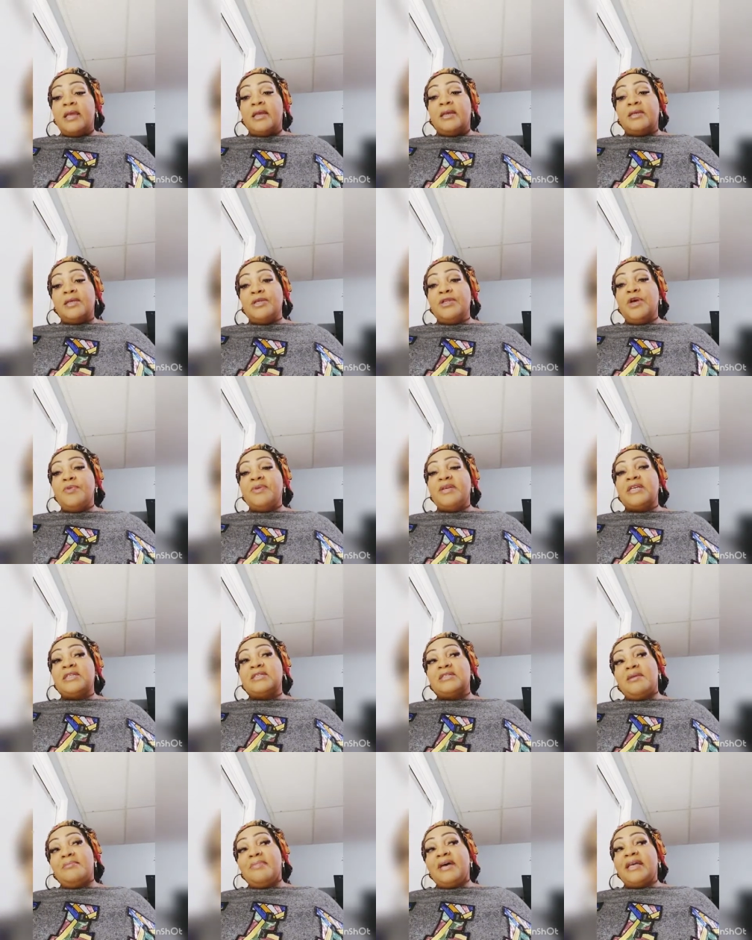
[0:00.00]
you know, because
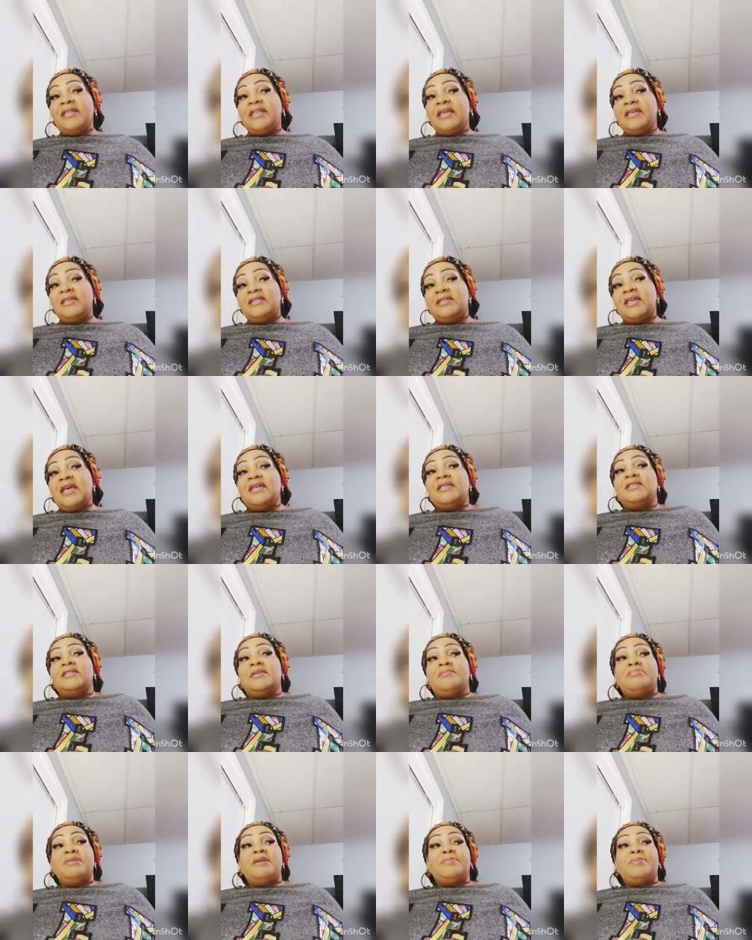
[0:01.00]
somebody, they say
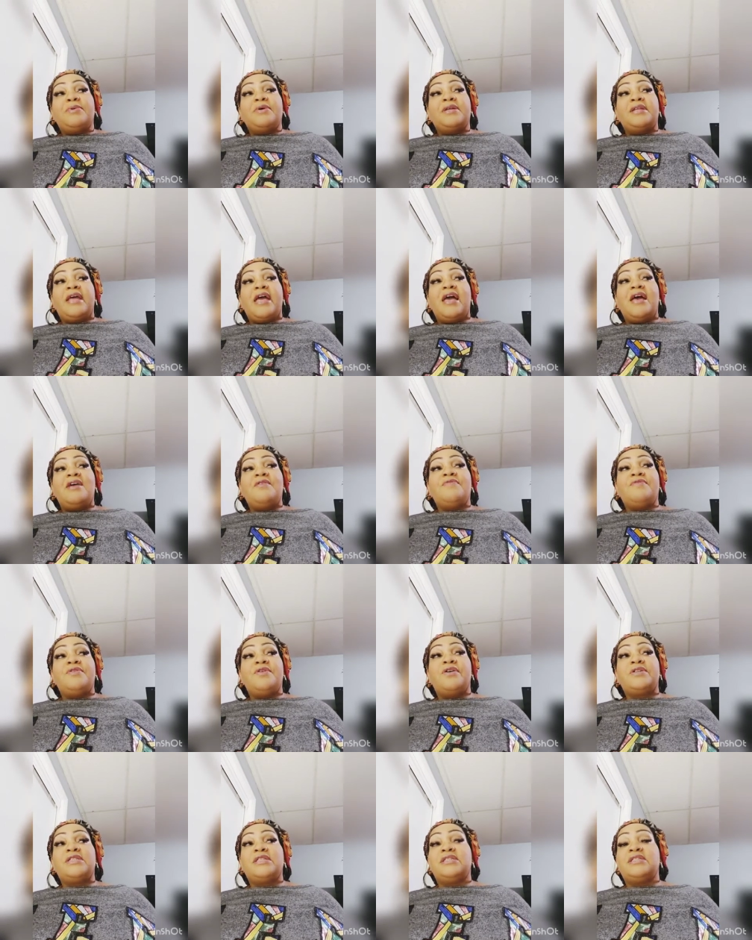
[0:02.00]
some people can have
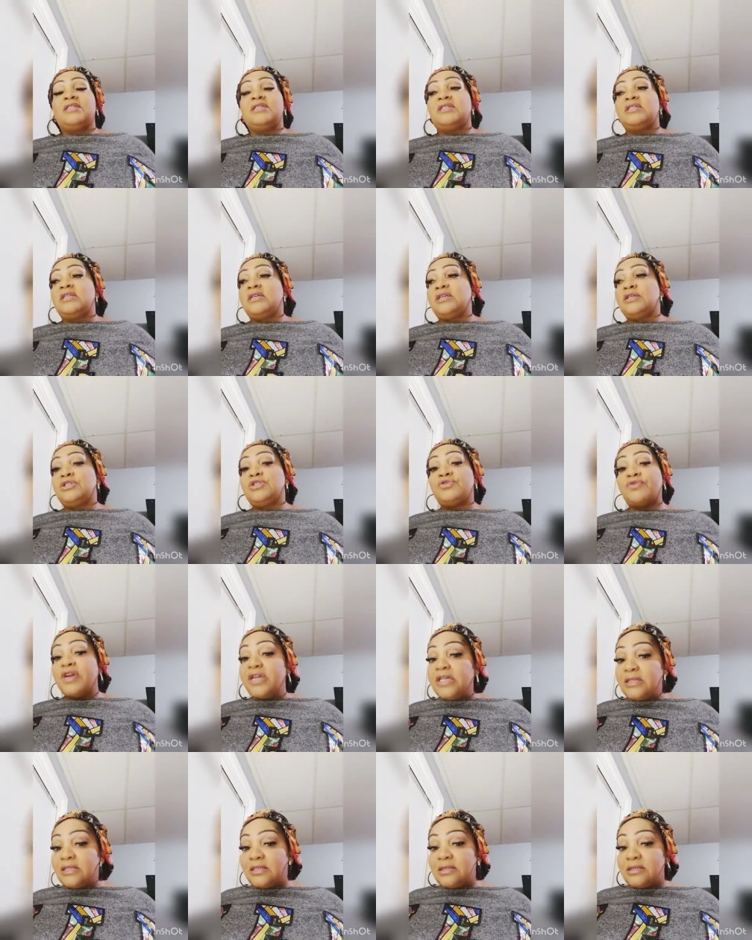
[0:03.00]
narcissistic
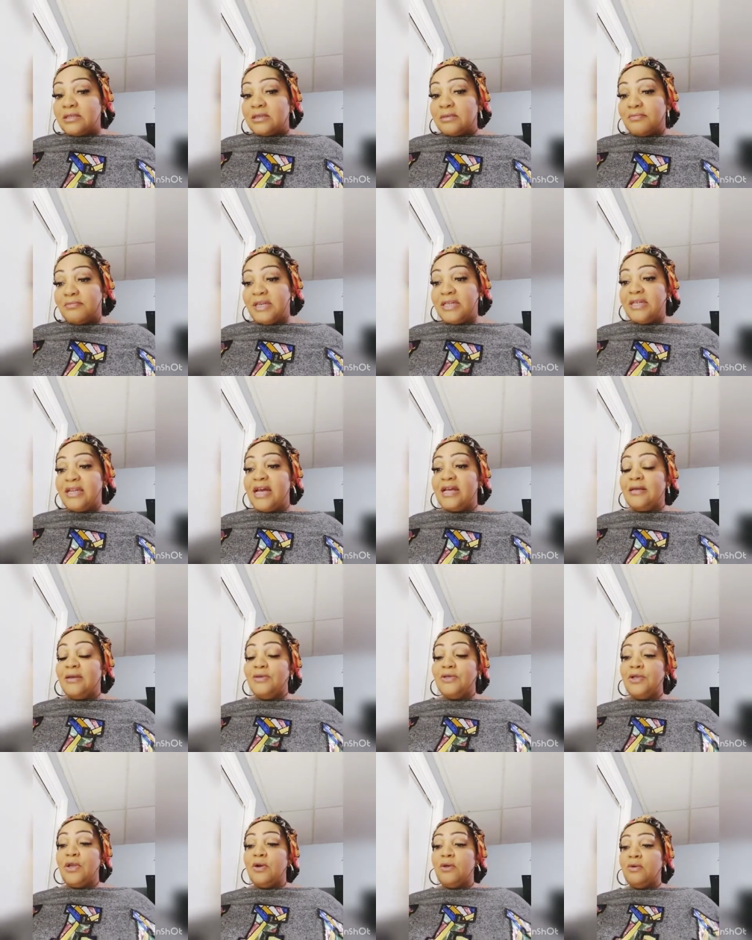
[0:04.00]
traits, but not,
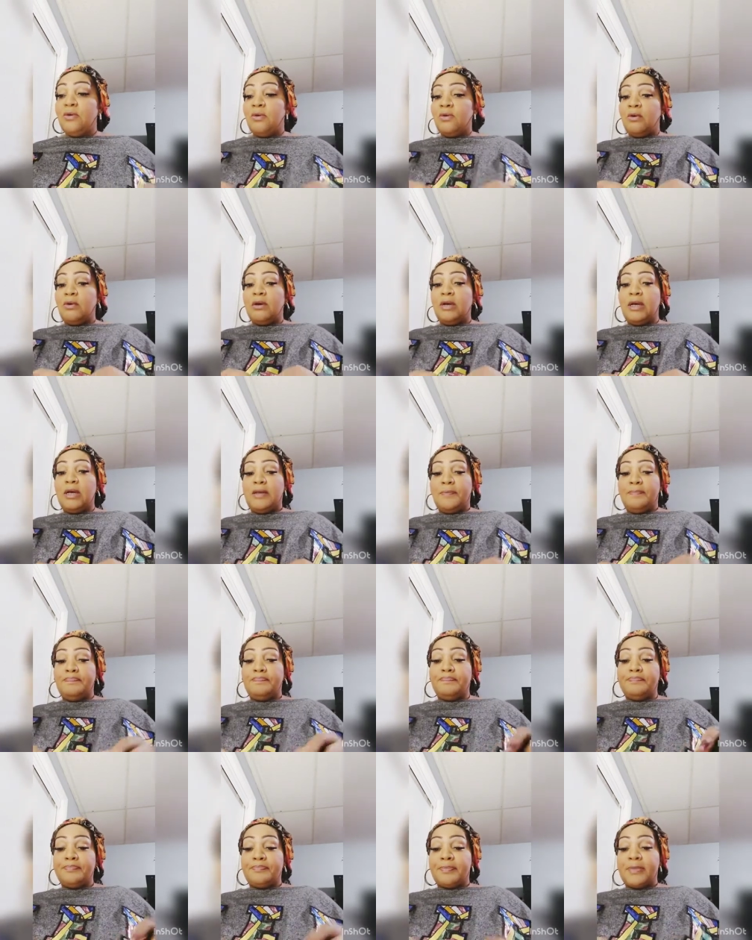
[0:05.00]
you know, or,
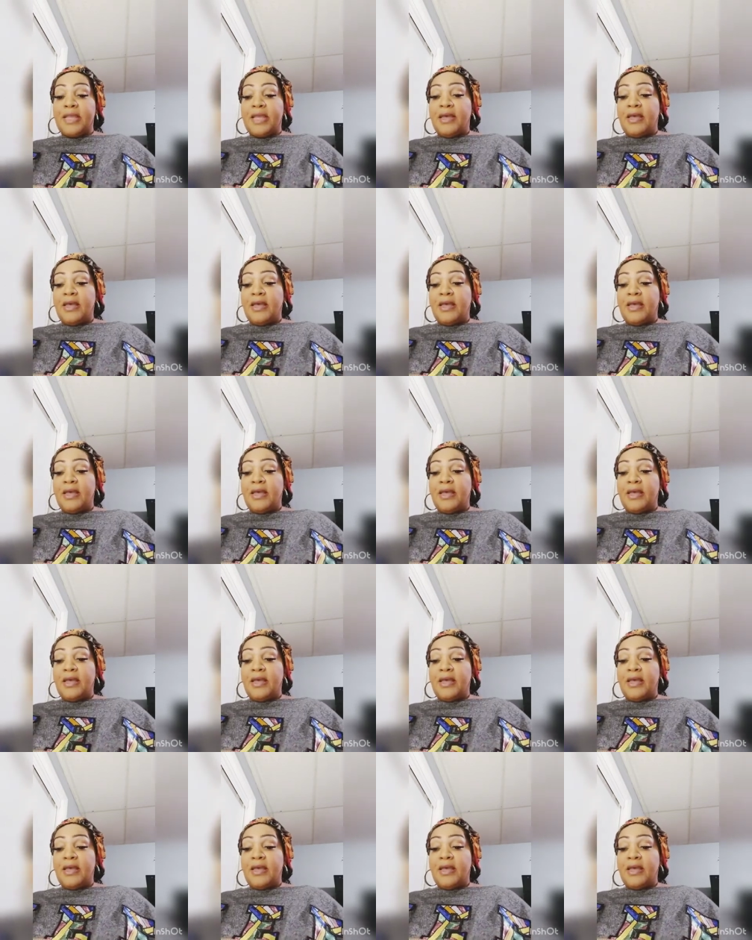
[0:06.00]
um,